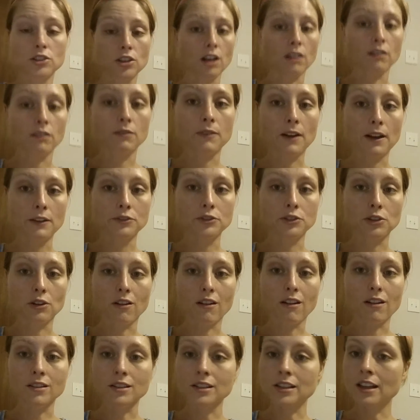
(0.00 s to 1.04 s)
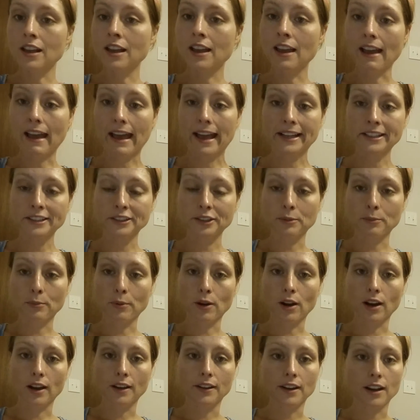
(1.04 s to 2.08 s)
a solid five stars. Excellent
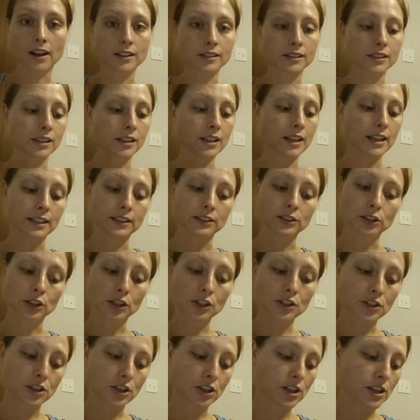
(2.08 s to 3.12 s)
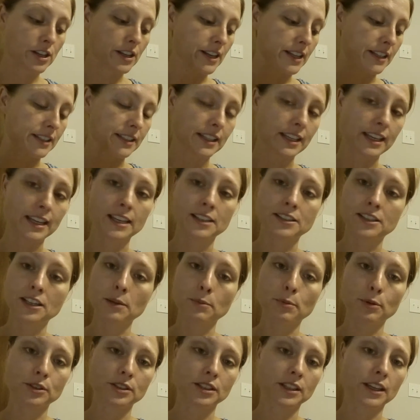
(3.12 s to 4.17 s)
product. It looks good. It's easy
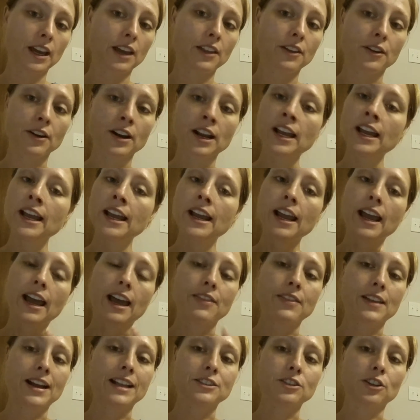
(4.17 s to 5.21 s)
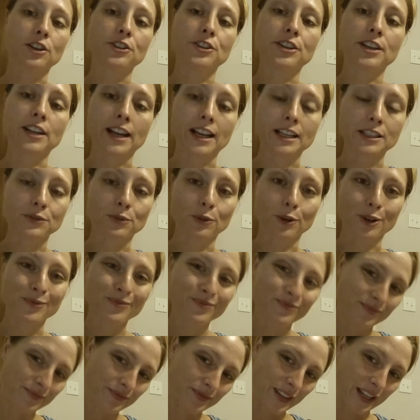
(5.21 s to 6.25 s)
to put together, and that's all you can ask for.
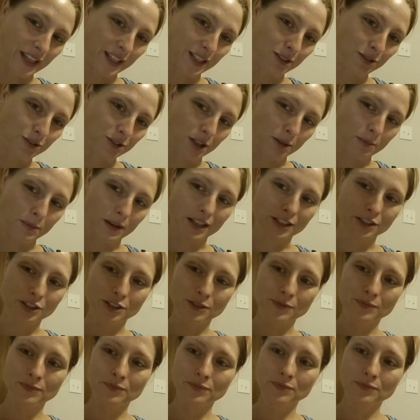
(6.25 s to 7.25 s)
Thank you so much.